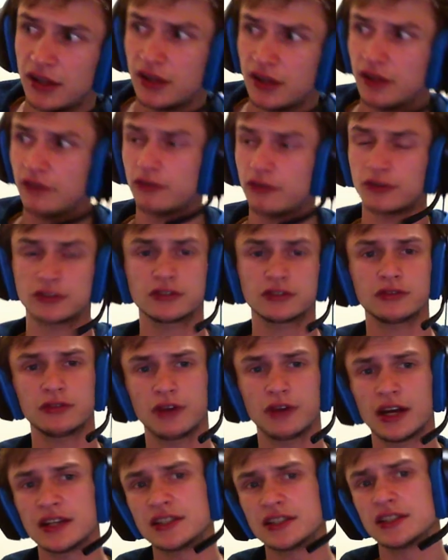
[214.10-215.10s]
Forza
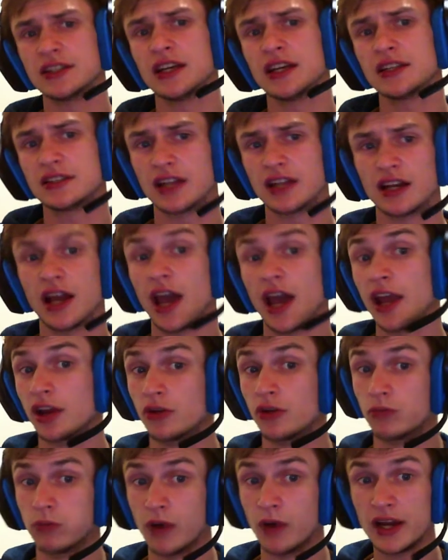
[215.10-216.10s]
Horizon has done a
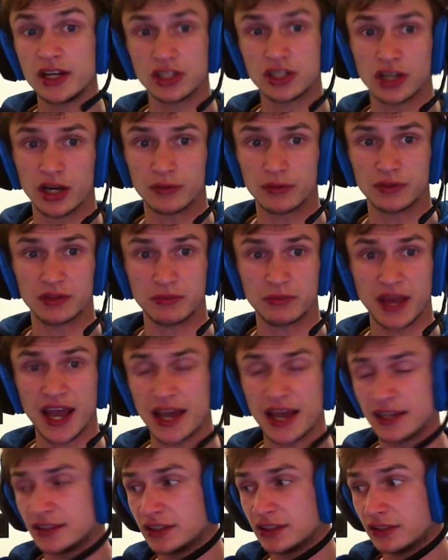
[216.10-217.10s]
great job in the
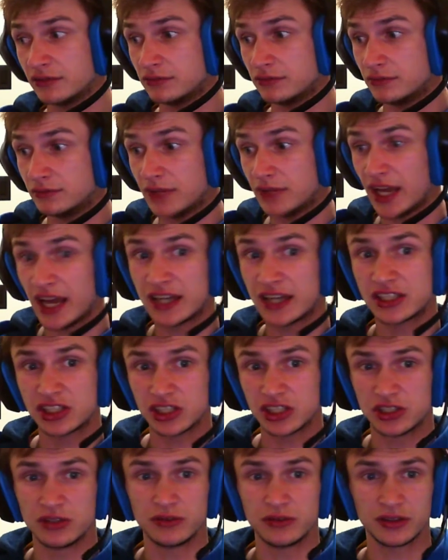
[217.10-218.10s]
past of actually
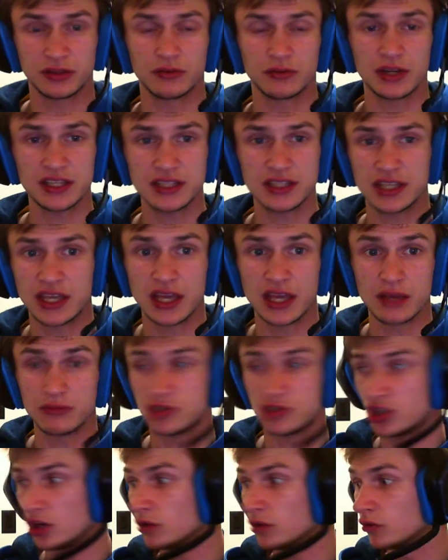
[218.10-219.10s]
doing the racing game
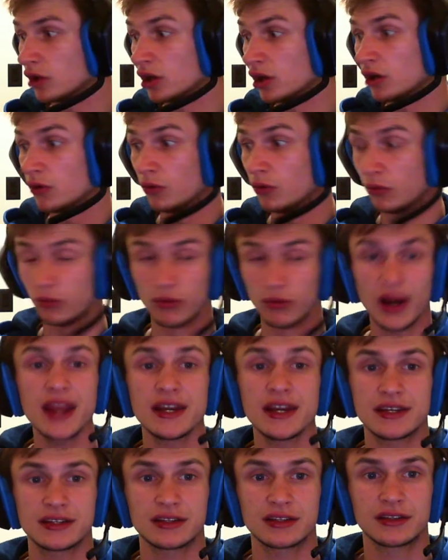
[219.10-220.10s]
genre
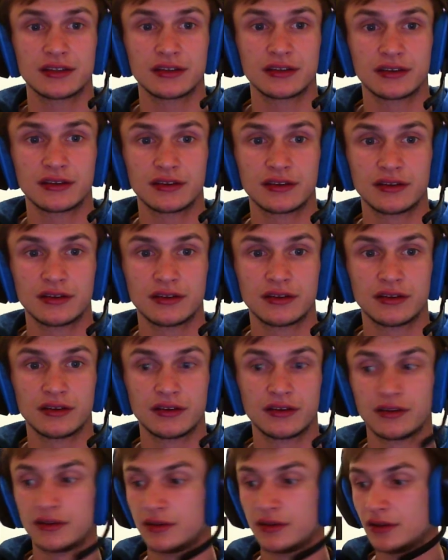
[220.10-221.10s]
right.
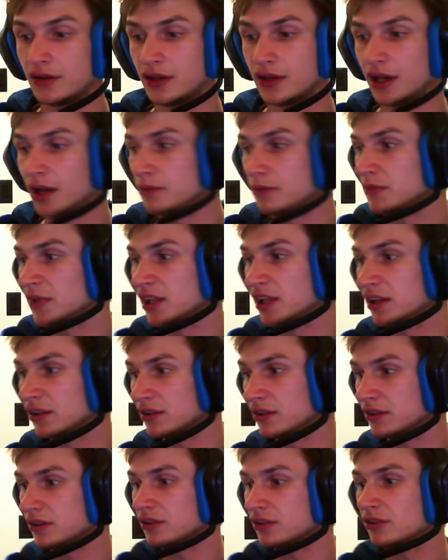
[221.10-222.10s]
I mean,
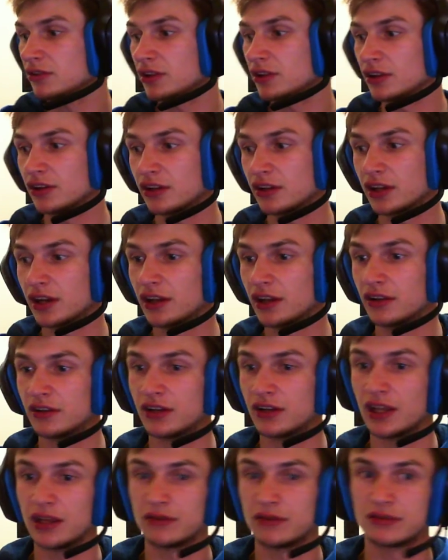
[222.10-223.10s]
you can look at other
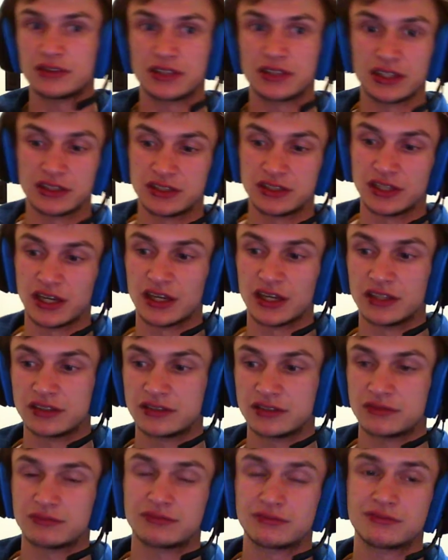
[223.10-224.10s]
games such
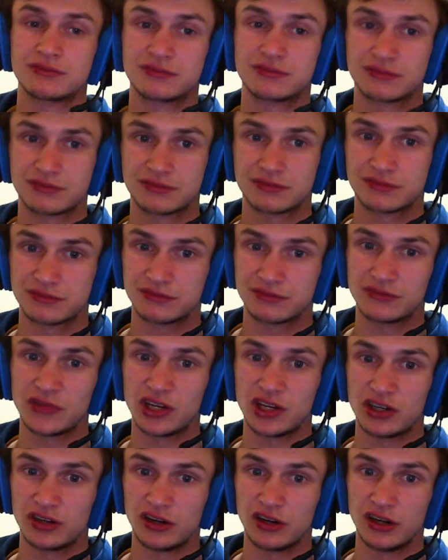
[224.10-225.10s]
as
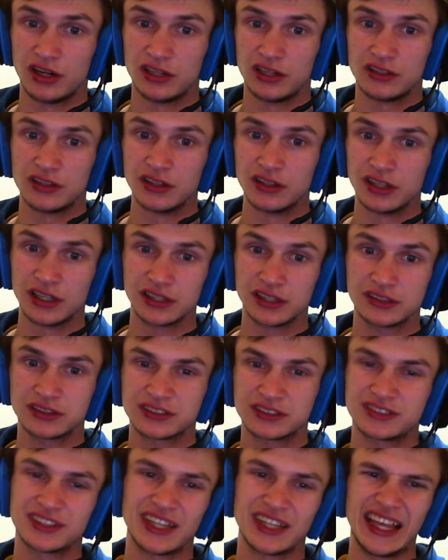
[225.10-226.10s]
Mario Kart 8
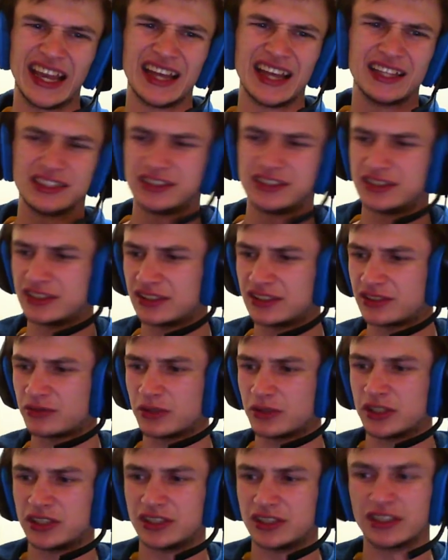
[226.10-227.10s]
Deluxe. Yeah, this is a
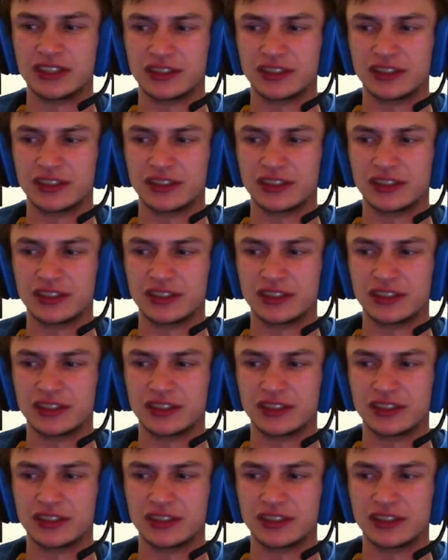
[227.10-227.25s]
Switch thing.